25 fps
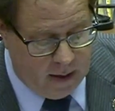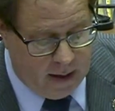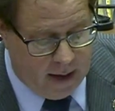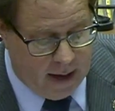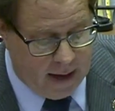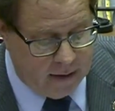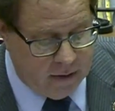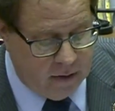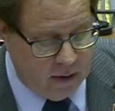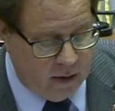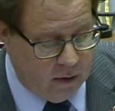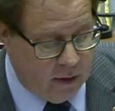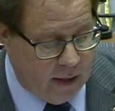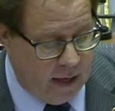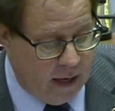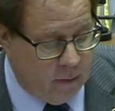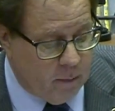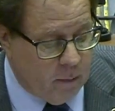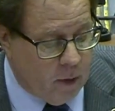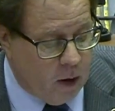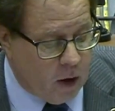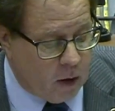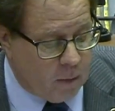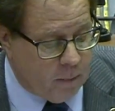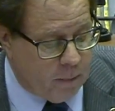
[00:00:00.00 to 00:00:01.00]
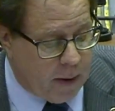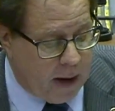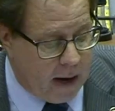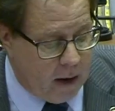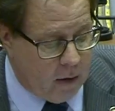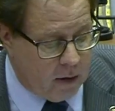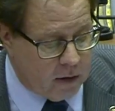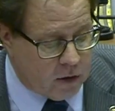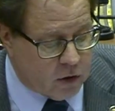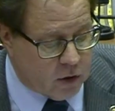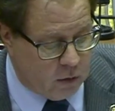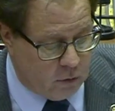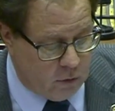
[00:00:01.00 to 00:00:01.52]
had the landmark
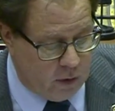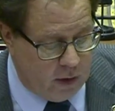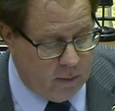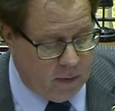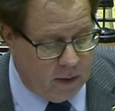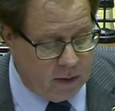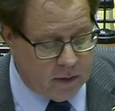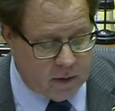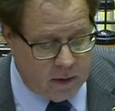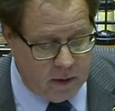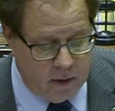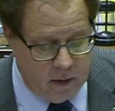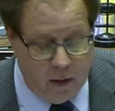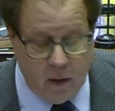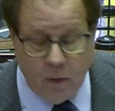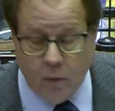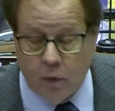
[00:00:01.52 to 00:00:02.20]
Paris Agreement,